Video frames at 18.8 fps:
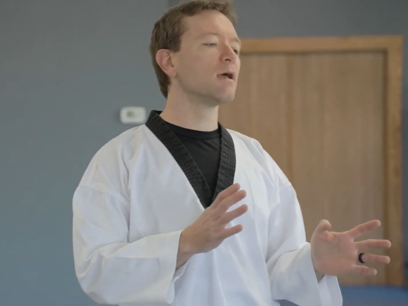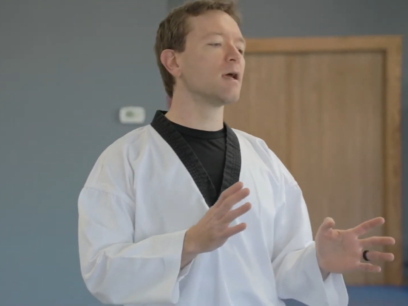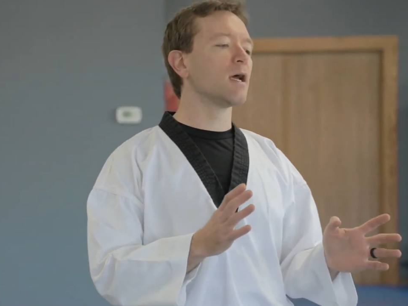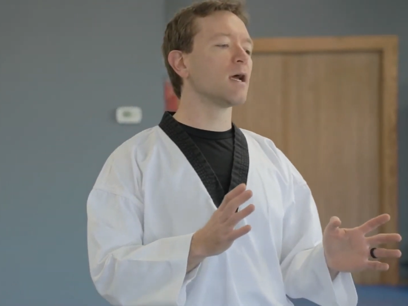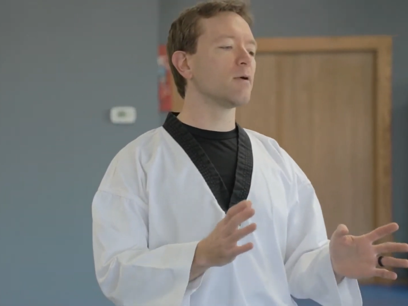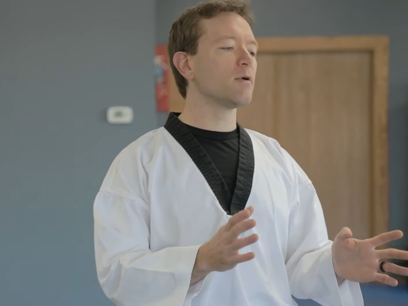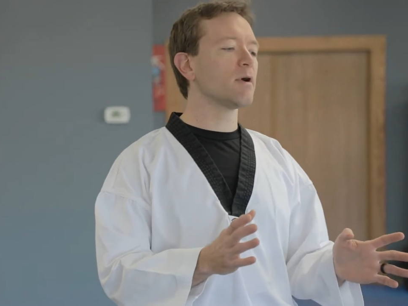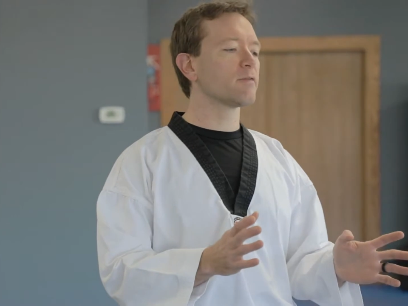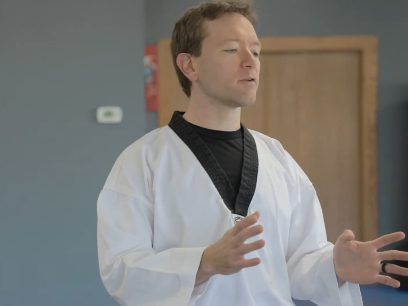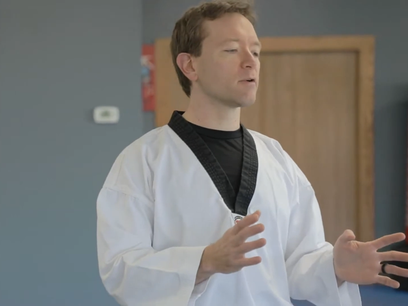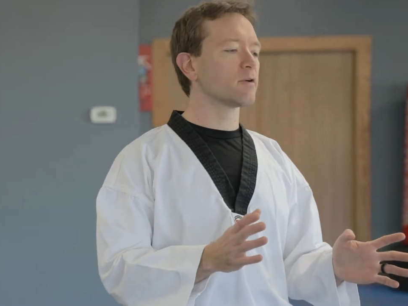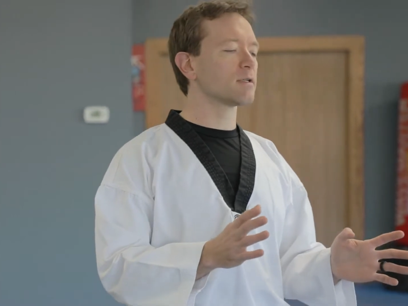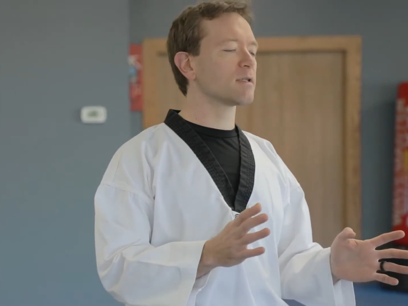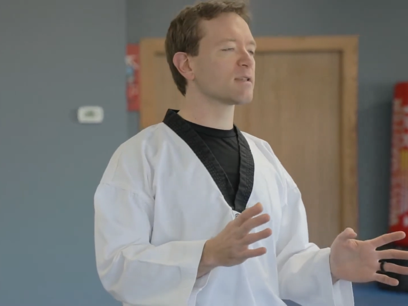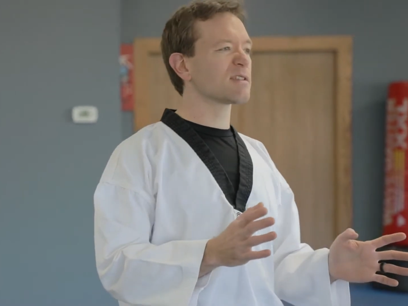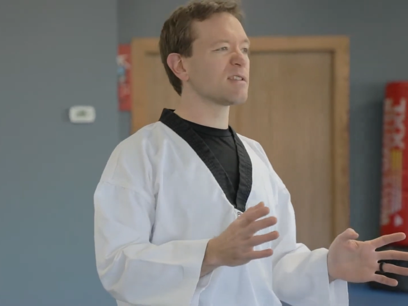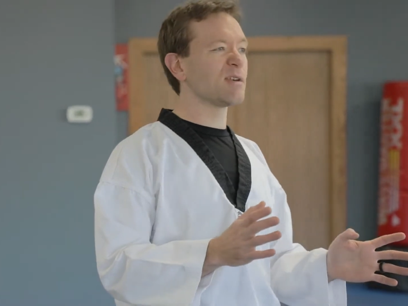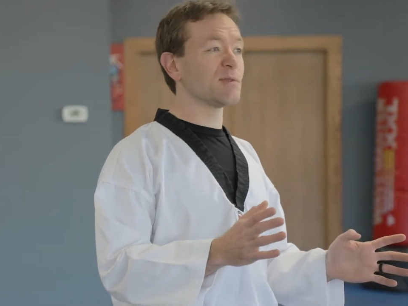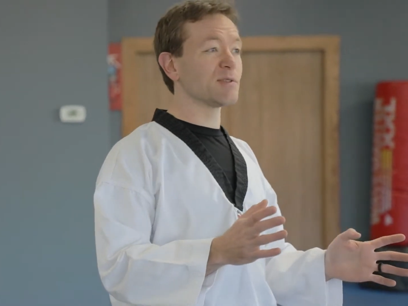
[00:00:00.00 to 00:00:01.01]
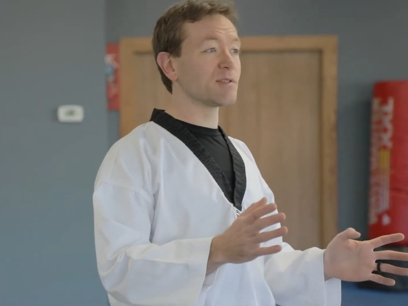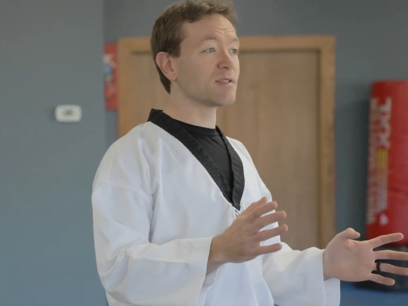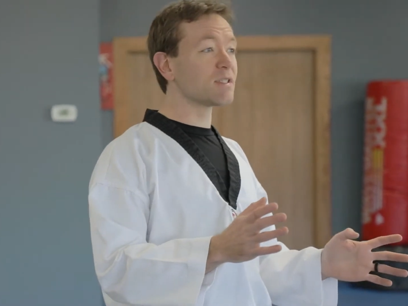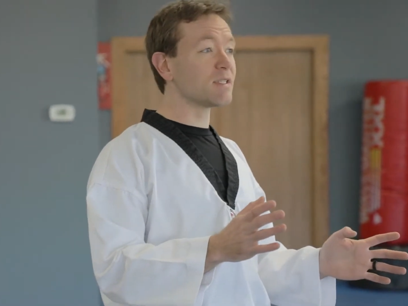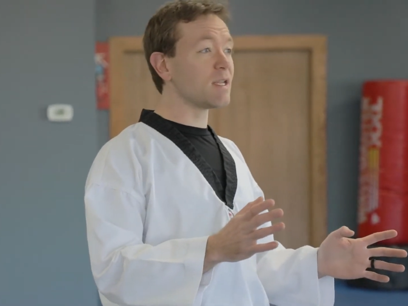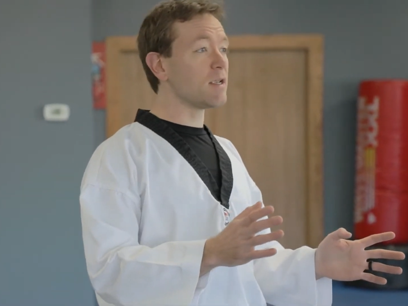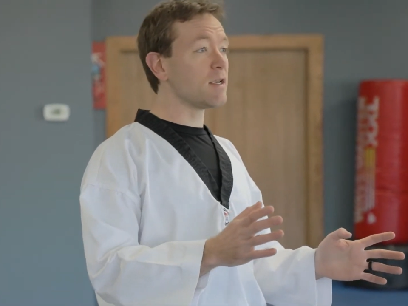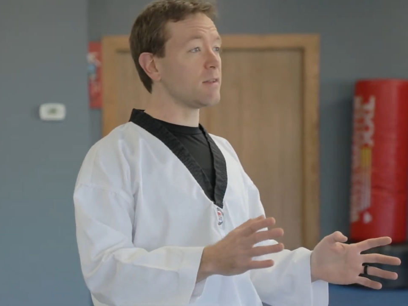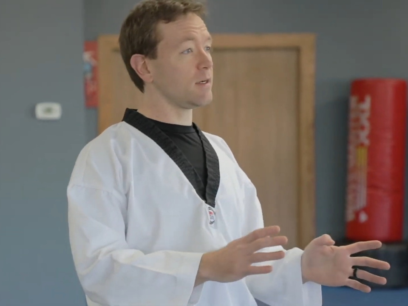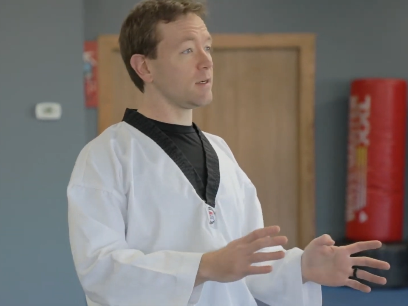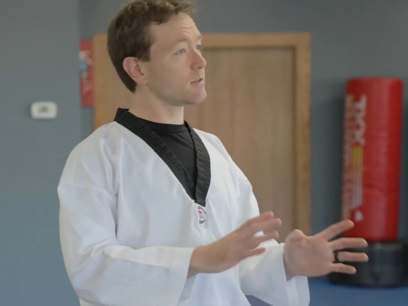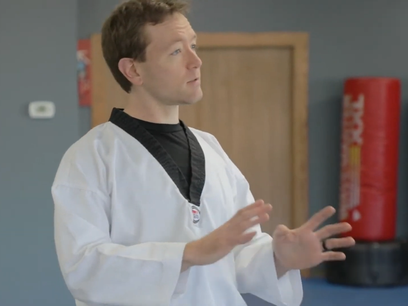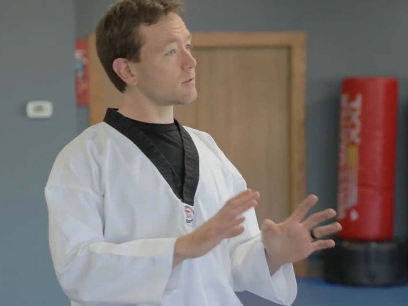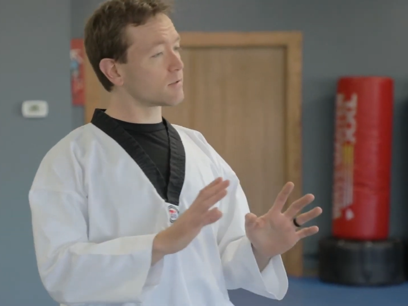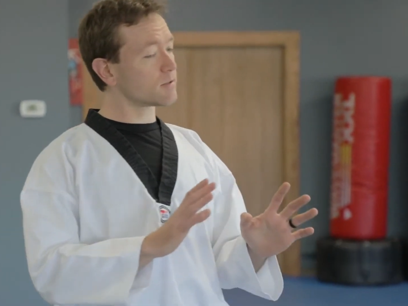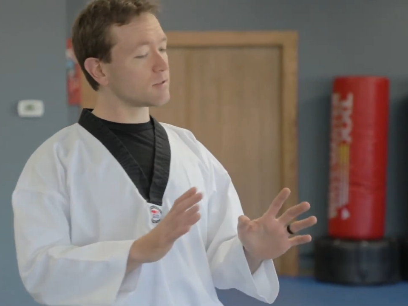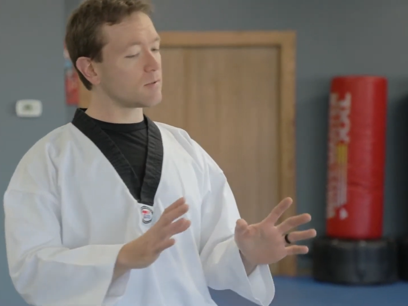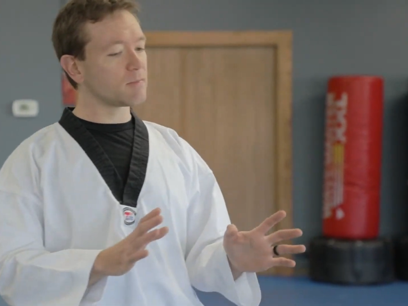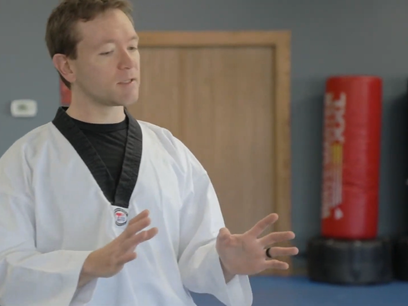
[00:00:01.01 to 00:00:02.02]
However, it doesn't always stay there, so
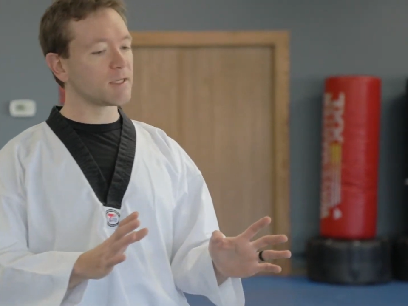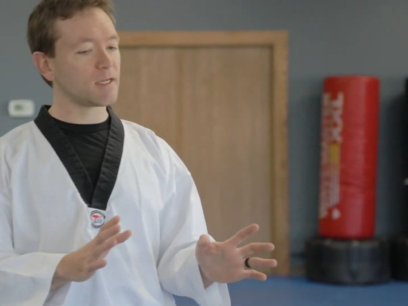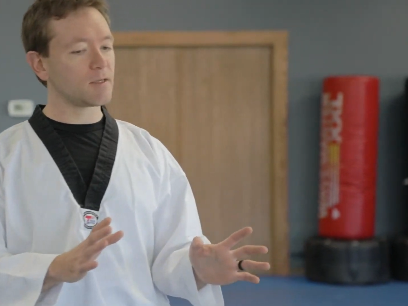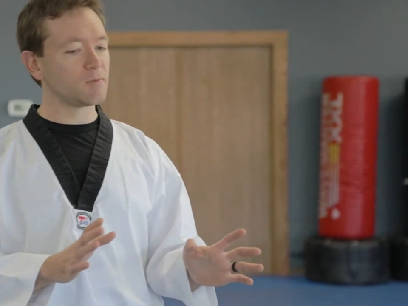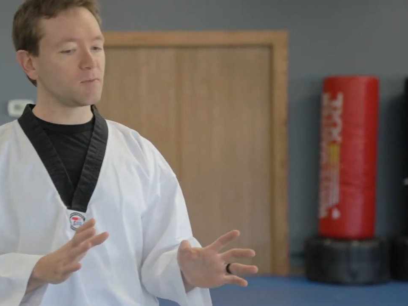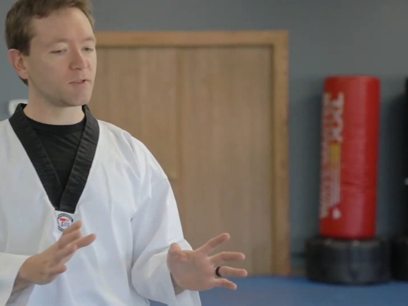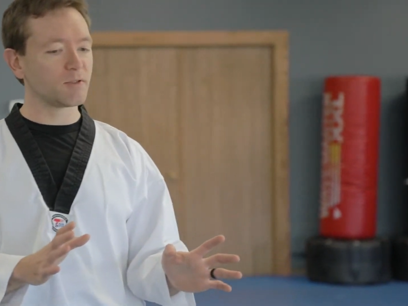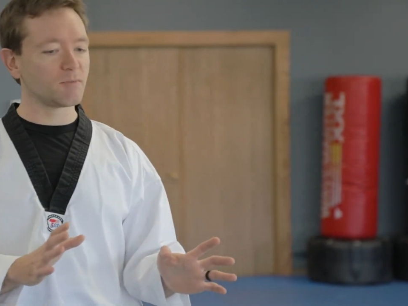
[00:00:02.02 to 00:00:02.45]
sometimes